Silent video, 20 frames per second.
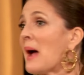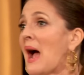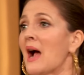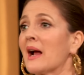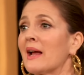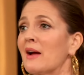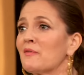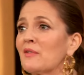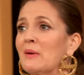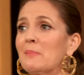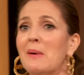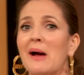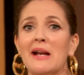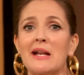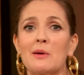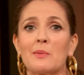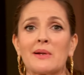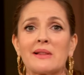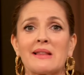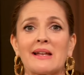back,
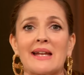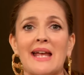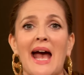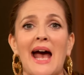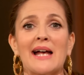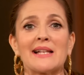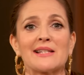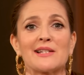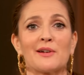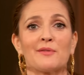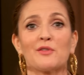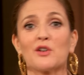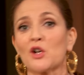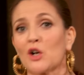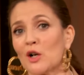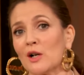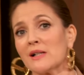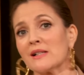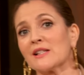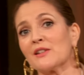everybody, with the cast of
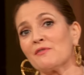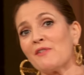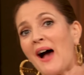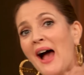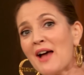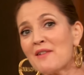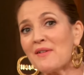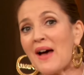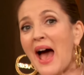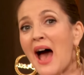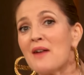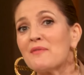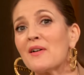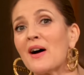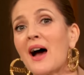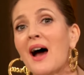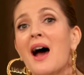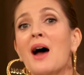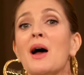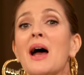Girls5Eva,
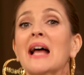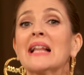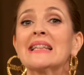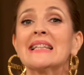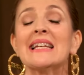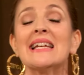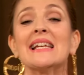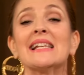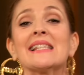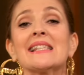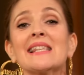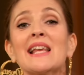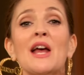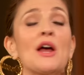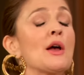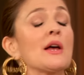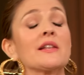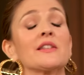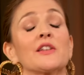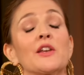Renée
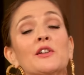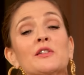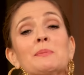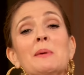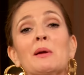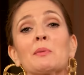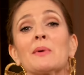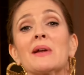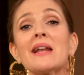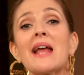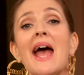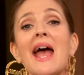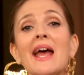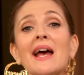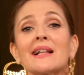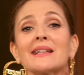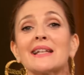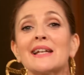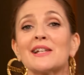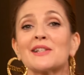
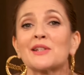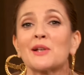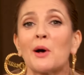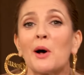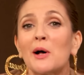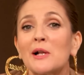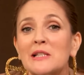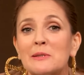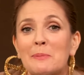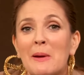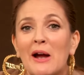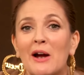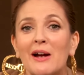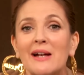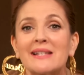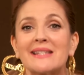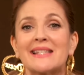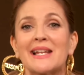Elise Goldsberry,